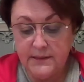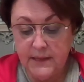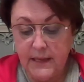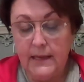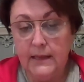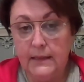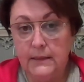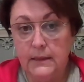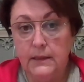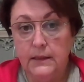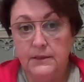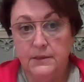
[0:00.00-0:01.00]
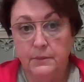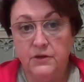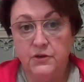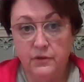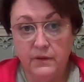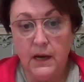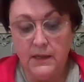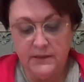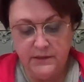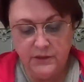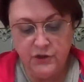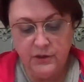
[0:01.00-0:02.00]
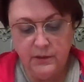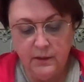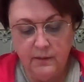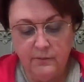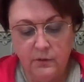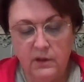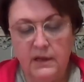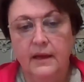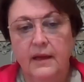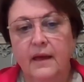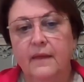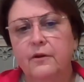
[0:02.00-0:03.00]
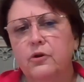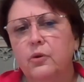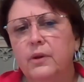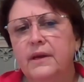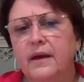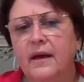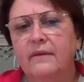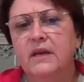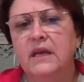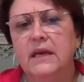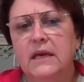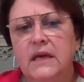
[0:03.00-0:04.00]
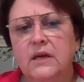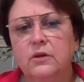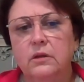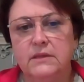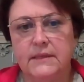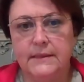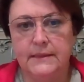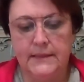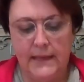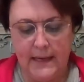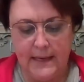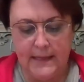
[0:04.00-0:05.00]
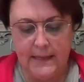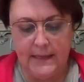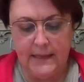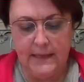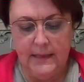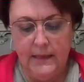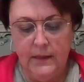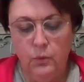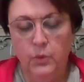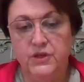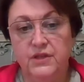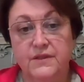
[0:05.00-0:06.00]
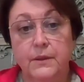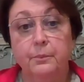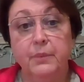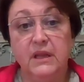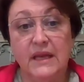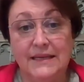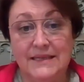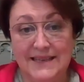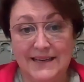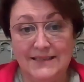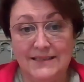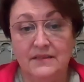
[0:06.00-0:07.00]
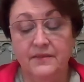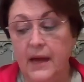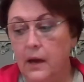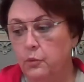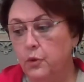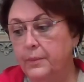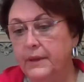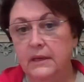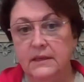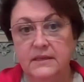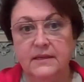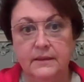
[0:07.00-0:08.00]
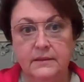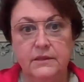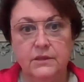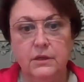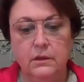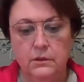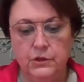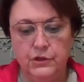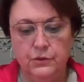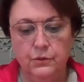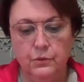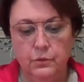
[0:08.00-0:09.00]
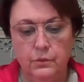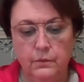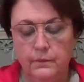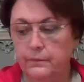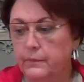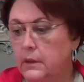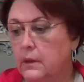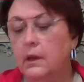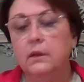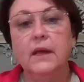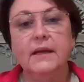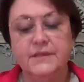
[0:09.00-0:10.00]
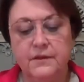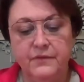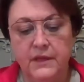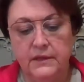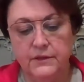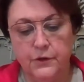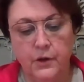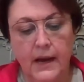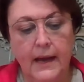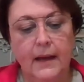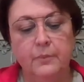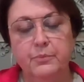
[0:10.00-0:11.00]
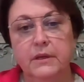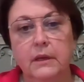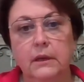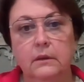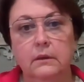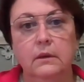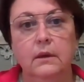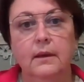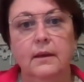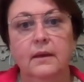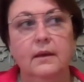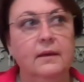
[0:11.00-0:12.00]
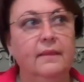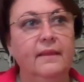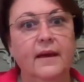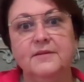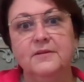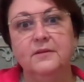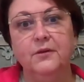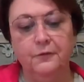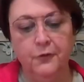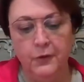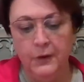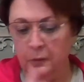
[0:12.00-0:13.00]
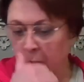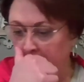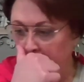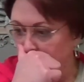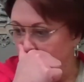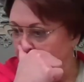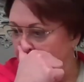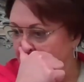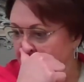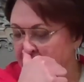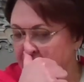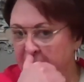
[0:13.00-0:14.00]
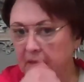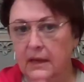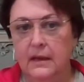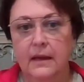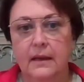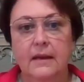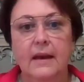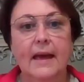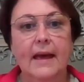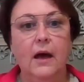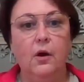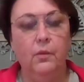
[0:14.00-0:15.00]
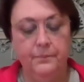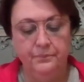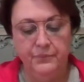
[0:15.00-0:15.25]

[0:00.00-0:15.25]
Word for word: scan to measure the oxygen level, and they're going to have a heel stick, which is a blood test that will be conducted too. Lots of things are happening in that delivery room. Now,